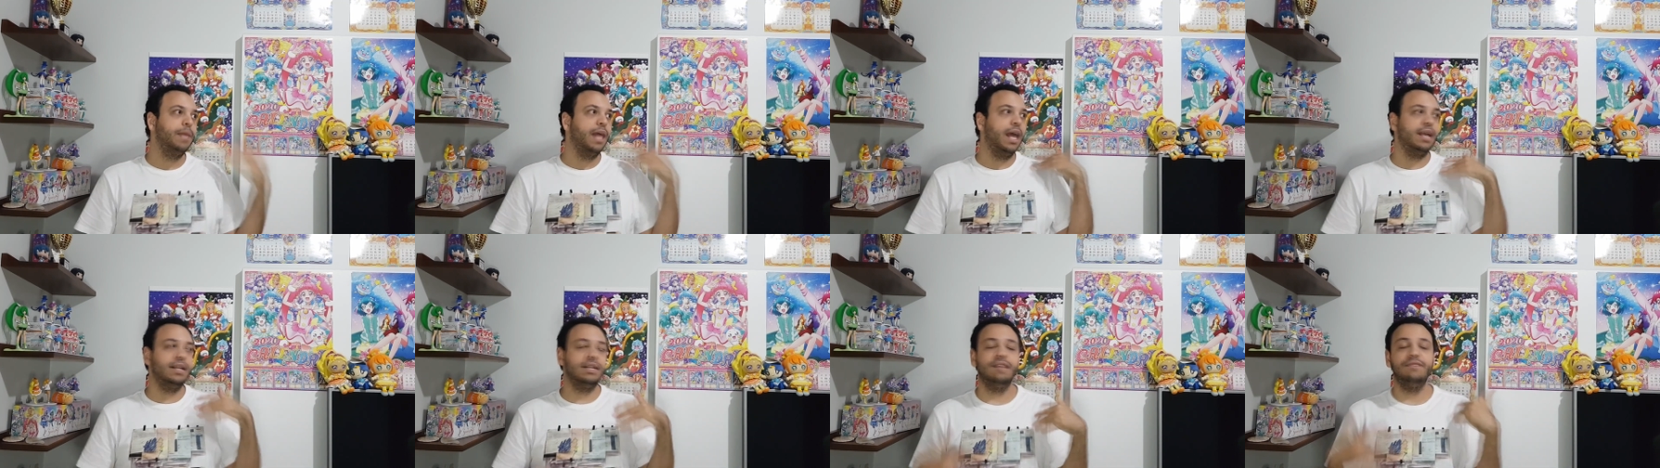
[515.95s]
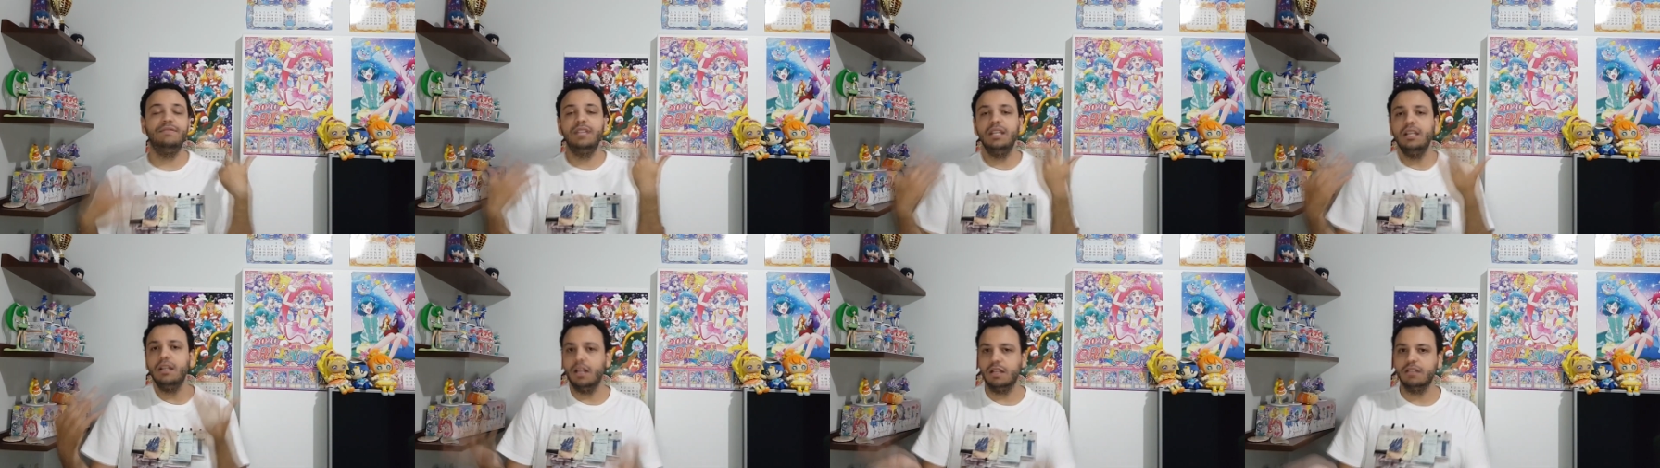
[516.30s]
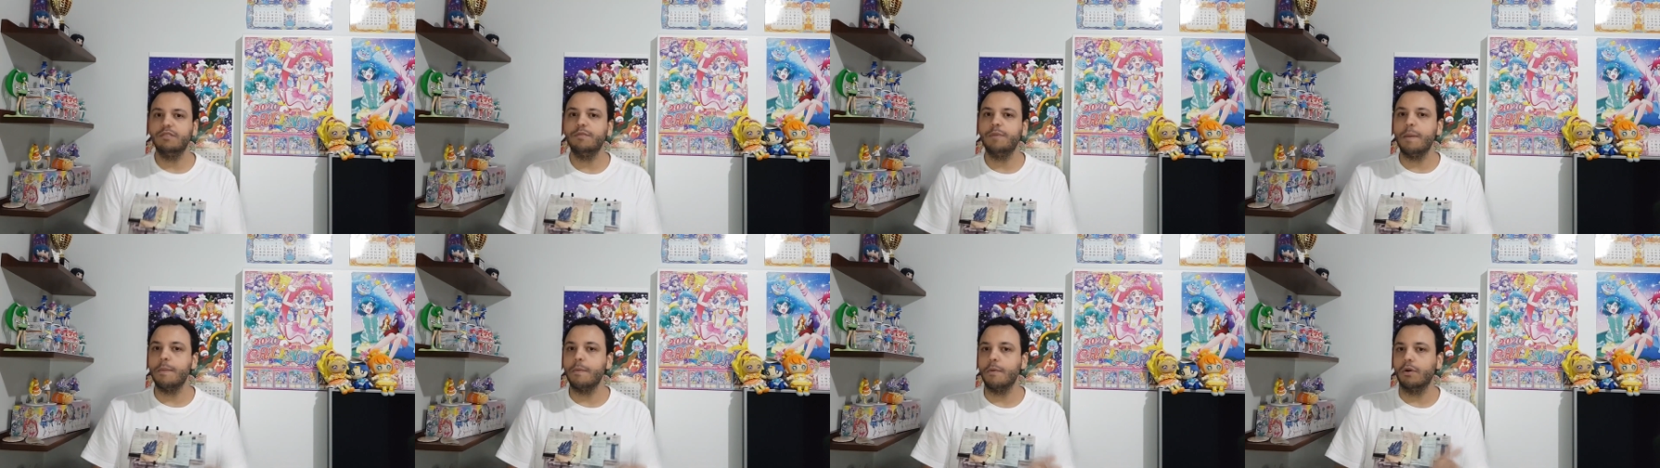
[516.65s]
And I've seen lots
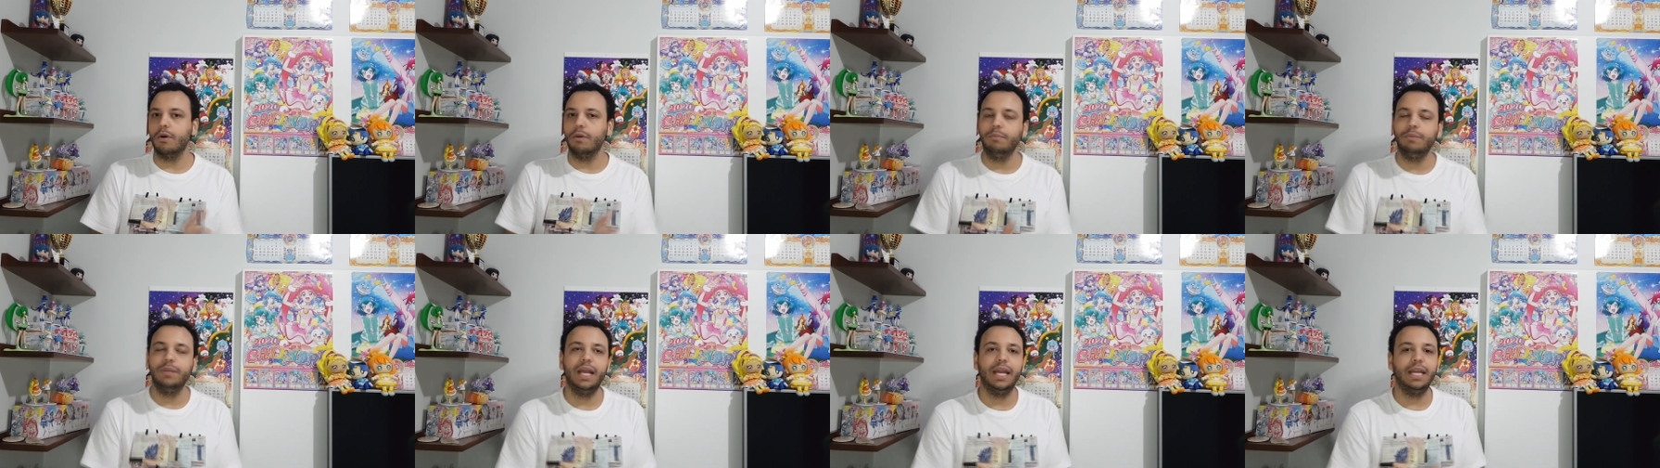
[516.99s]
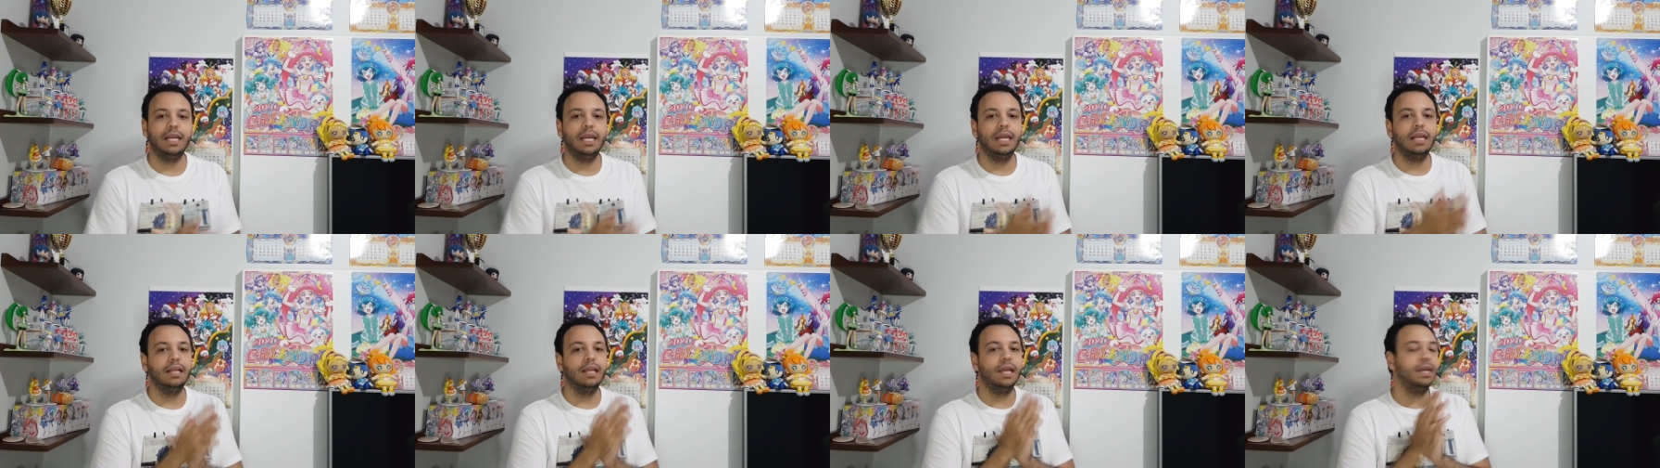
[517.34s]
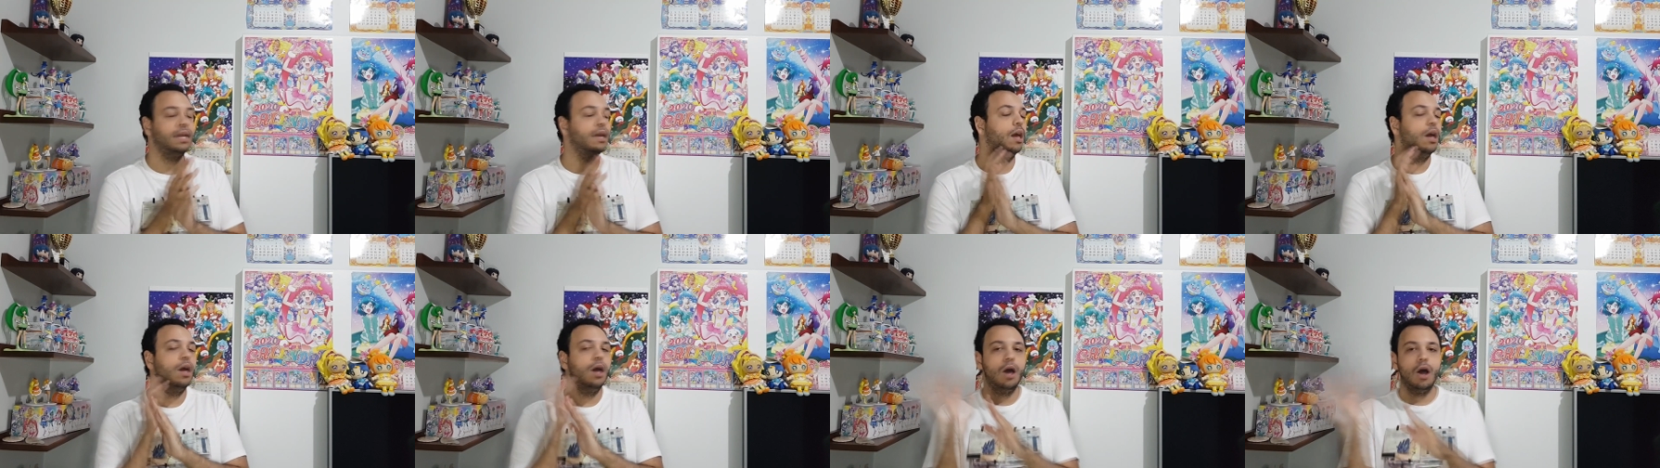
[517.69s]
of people complaining, like,